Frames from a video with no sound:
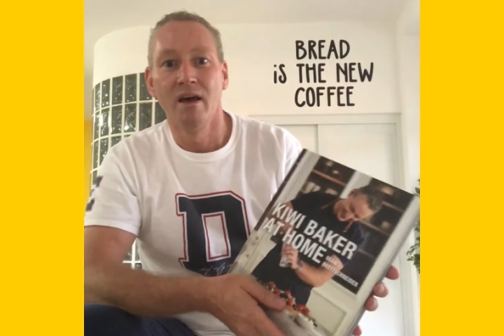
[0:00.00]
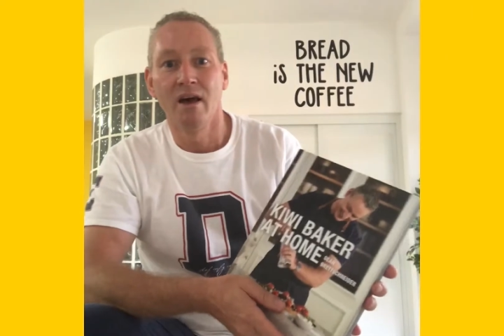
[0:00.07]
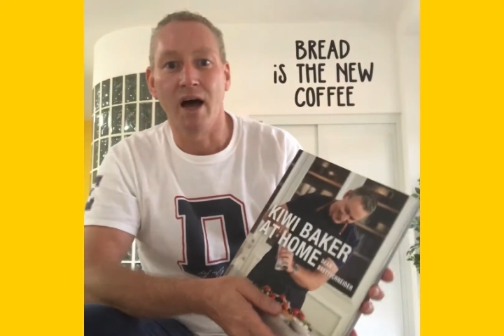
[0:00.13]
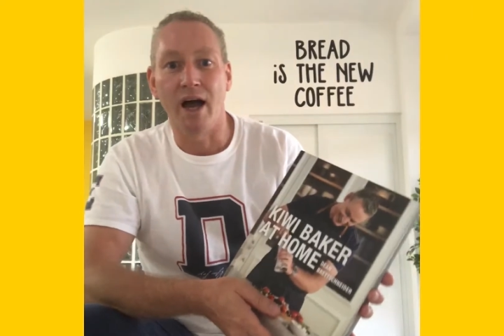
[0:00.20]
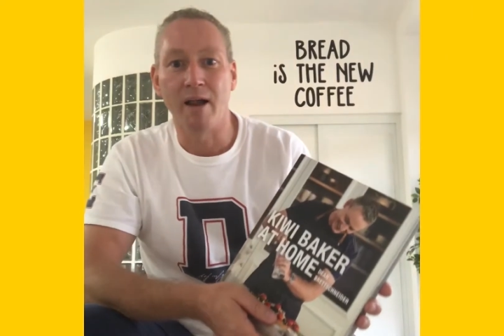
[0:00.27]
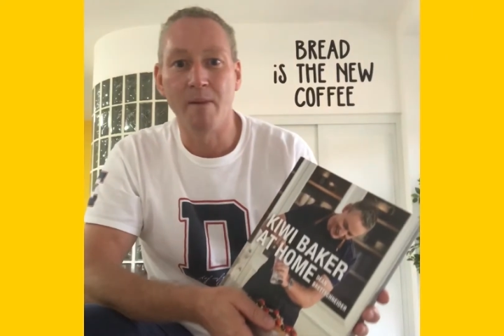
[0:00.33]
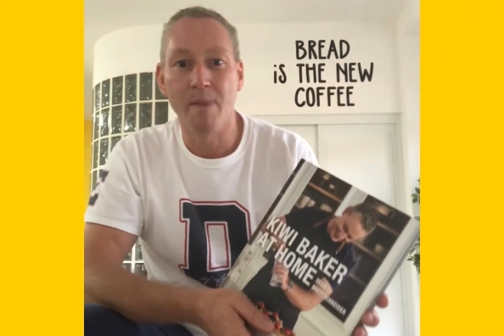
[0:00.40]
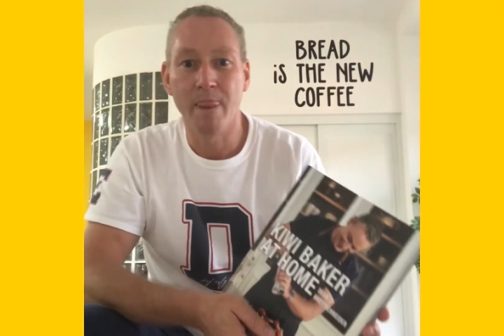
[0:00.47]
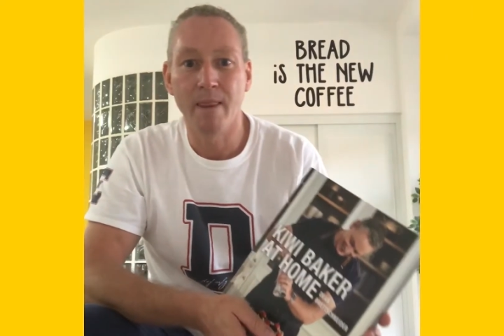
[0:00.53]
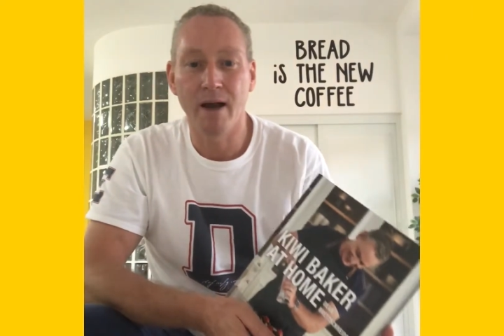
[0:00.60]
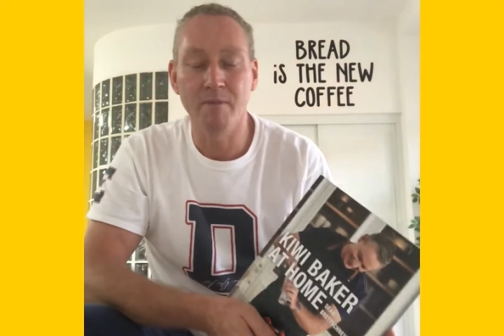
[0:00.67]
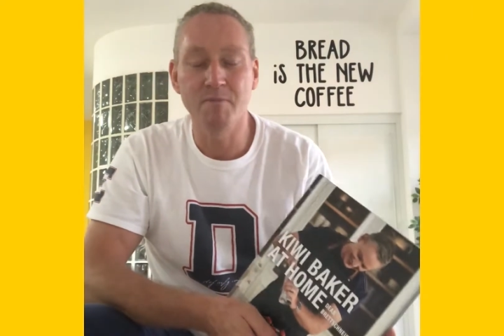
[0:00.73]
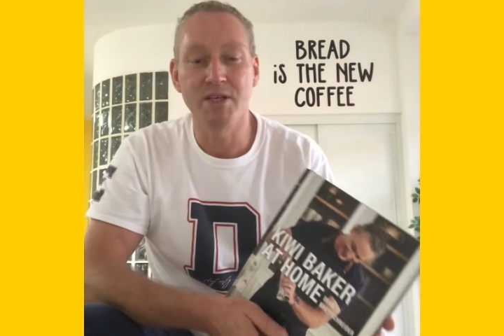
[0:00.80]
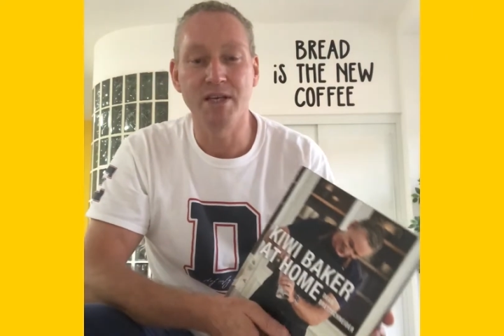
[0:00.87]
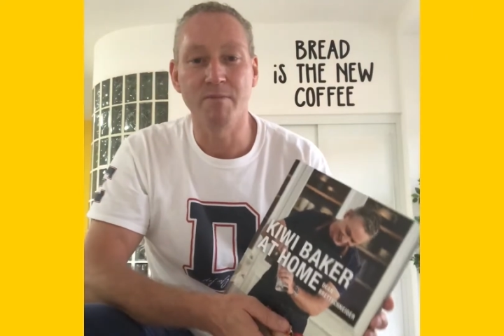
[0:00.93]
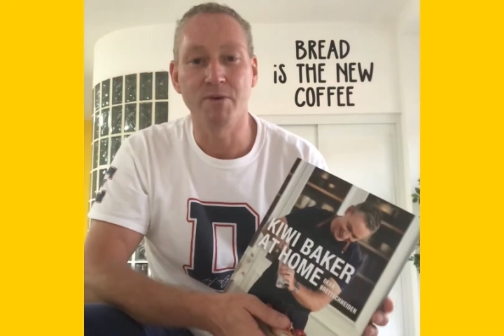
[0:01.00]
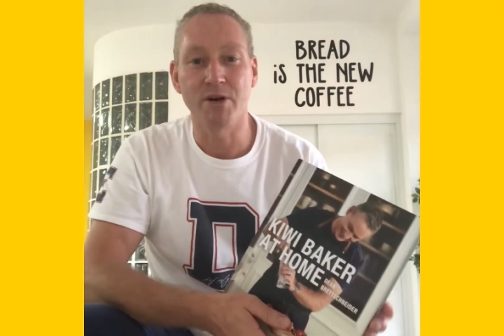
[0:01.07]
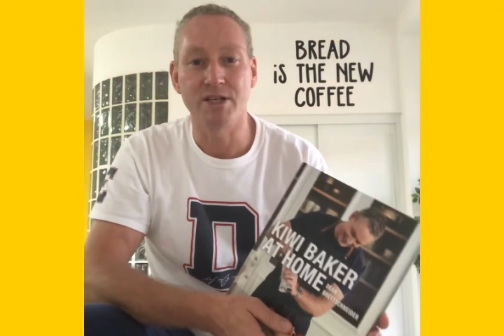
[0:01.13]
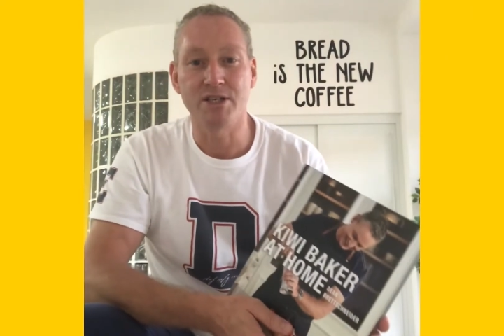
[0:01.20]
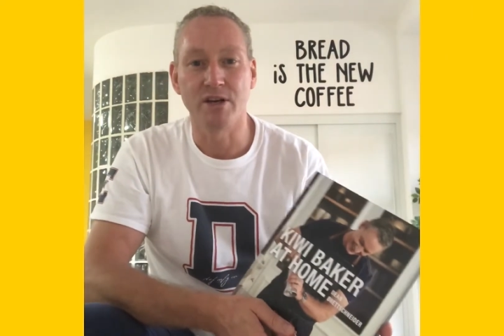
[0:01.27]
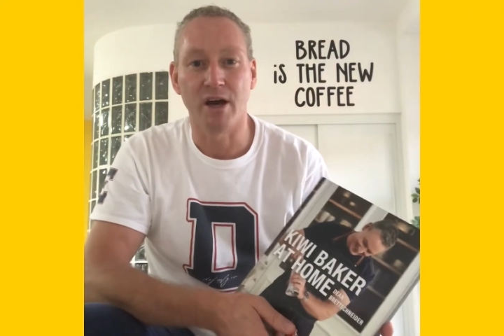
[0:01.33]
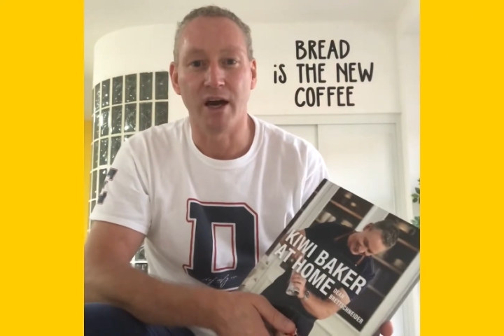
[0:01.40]
Hi, I'm Dean
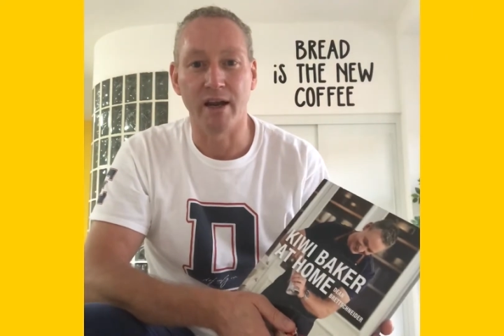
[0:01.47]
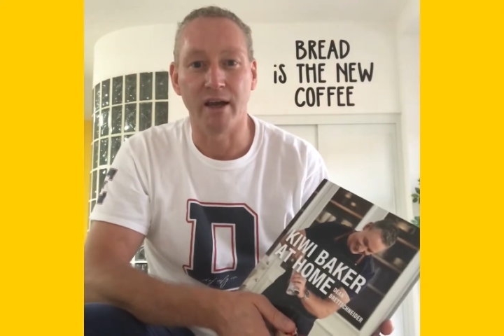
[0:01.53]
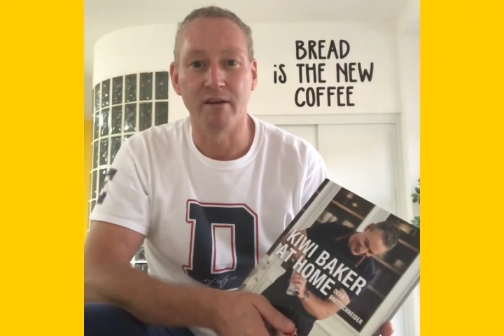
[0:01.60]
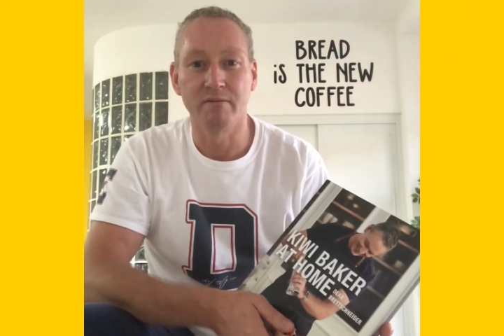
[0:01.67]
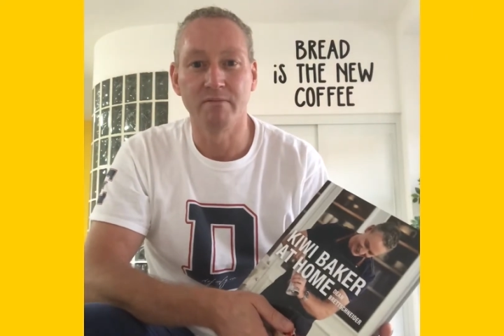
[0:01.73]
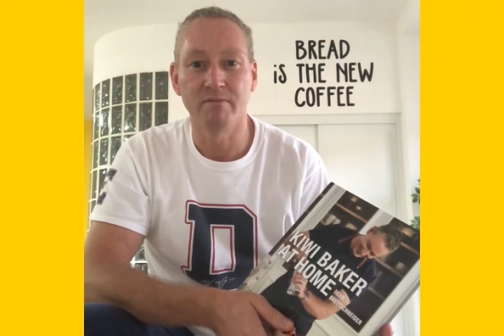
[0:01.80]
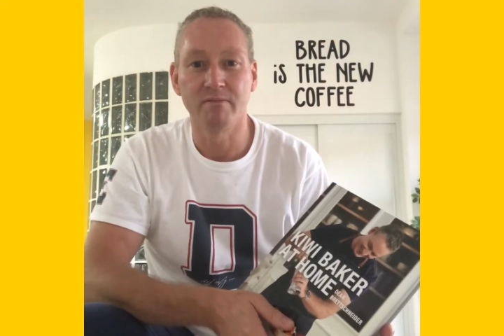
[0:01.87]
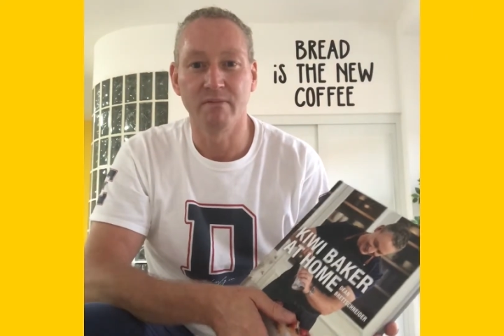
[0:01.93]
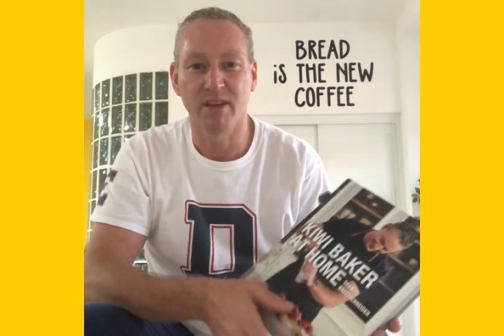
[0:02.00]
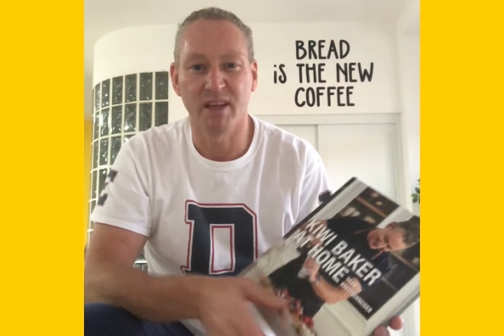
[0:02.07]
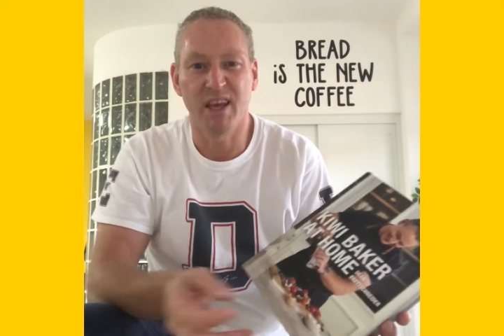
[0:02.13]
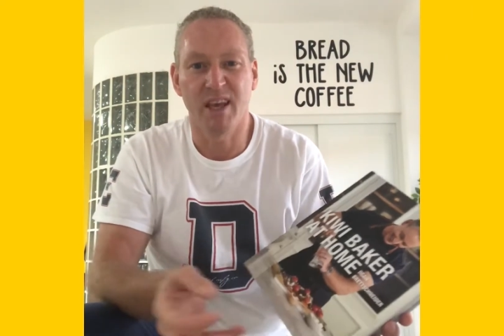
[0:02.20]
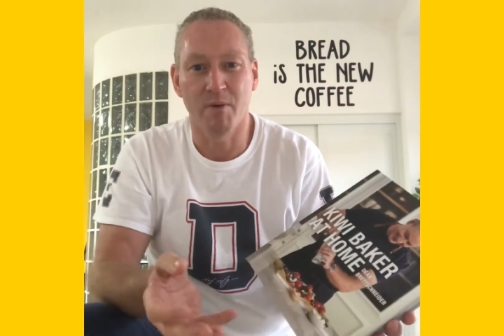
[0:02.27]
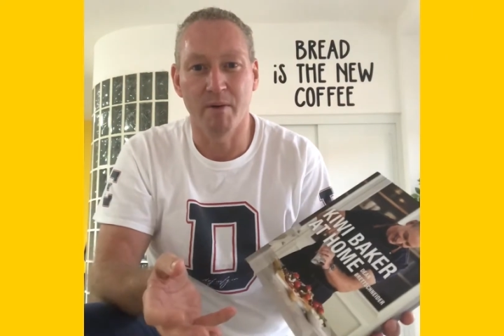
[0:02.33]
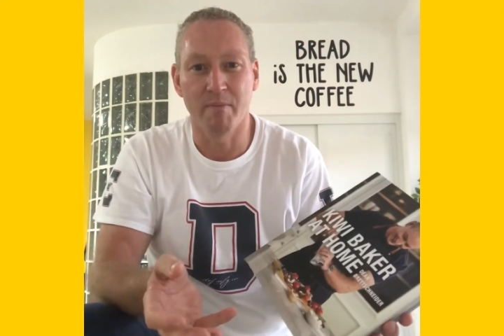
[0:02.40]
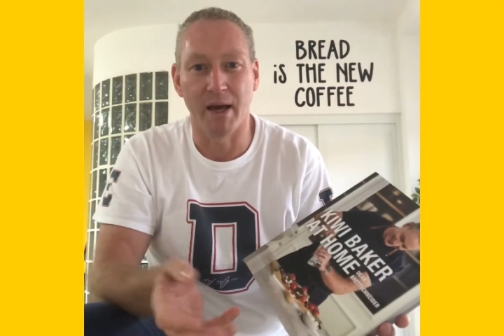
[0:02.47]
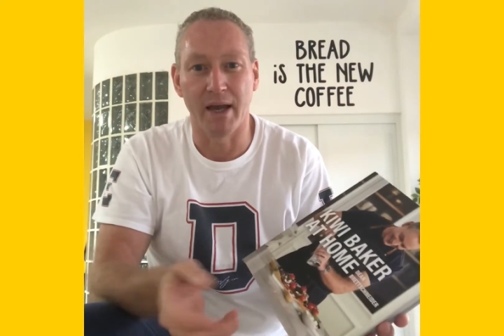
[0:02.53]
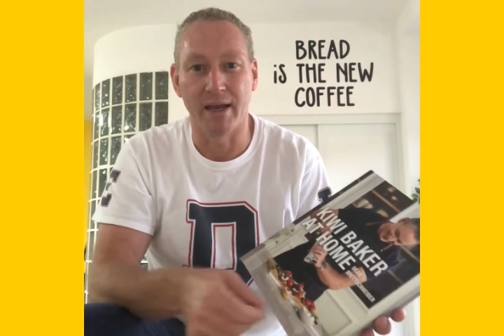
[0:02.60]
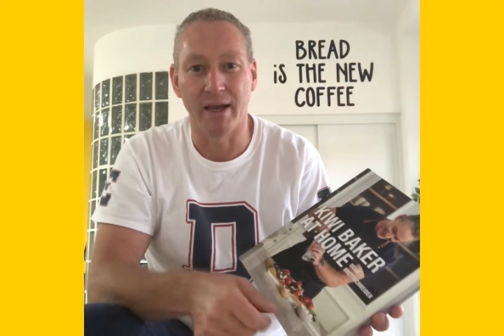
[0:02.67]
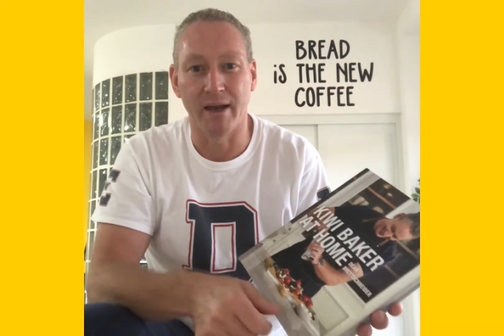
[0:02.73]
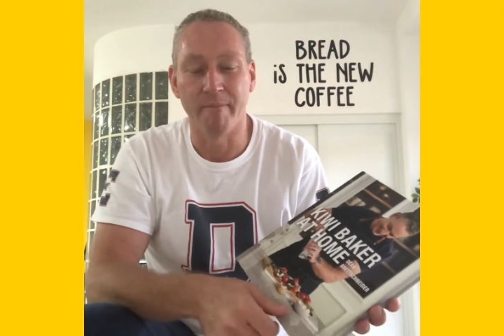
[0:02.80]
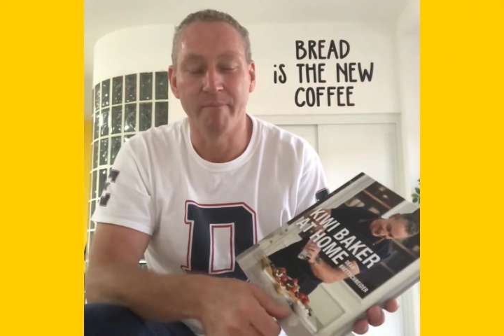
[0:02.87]
Brett Schneider, the Kiwi
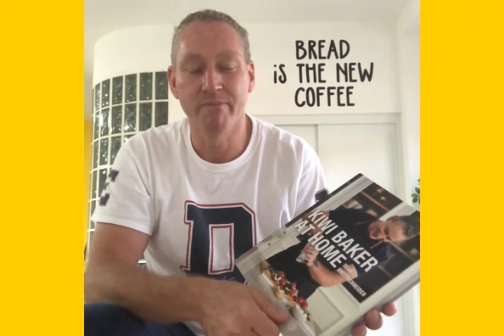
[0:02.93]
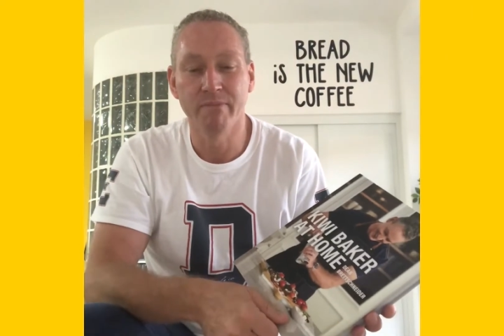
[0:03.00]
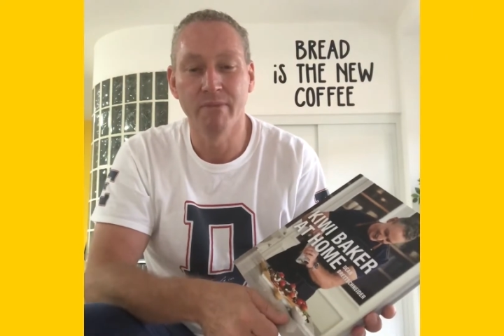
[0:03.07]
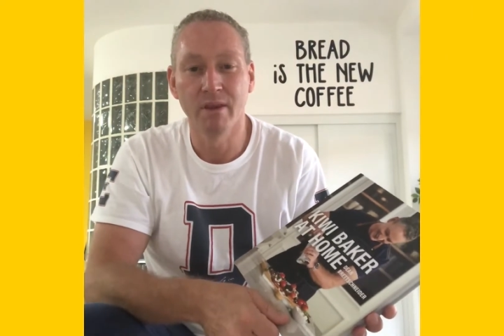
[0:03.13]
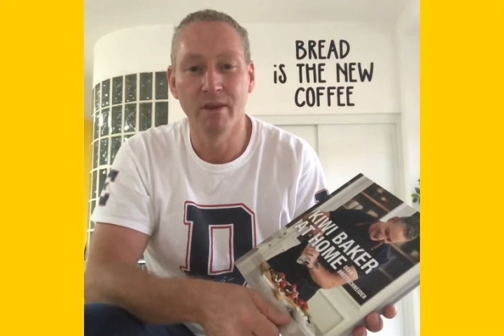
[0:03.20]
Baker,